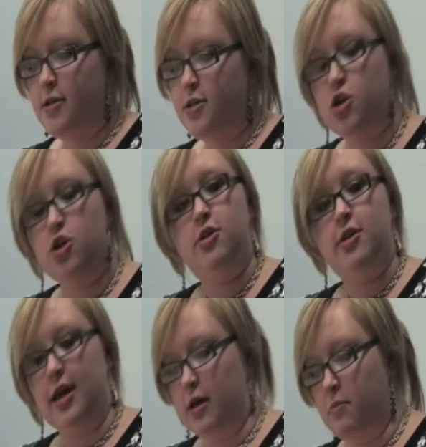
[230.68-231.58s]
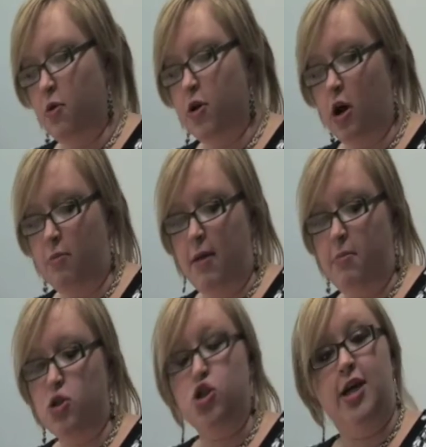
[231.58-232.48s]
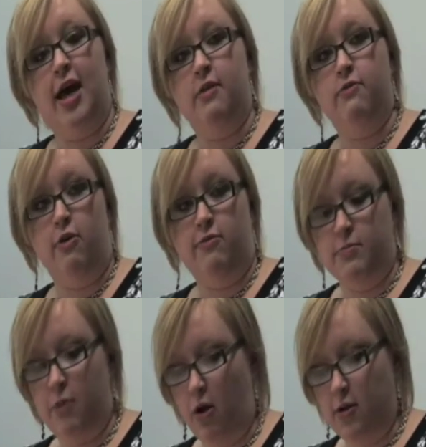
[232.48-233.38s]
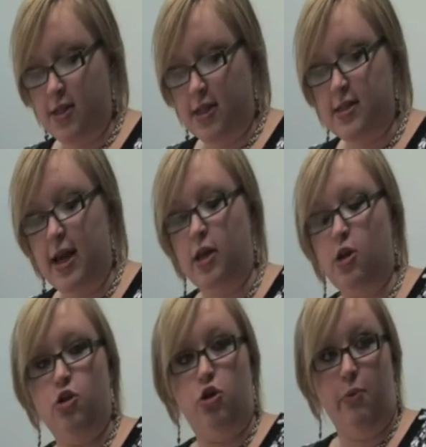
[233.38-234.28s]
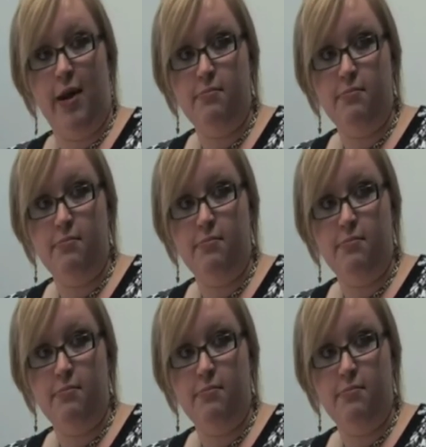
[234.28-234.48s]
Do you think more young people should get involved in politics either through Wings,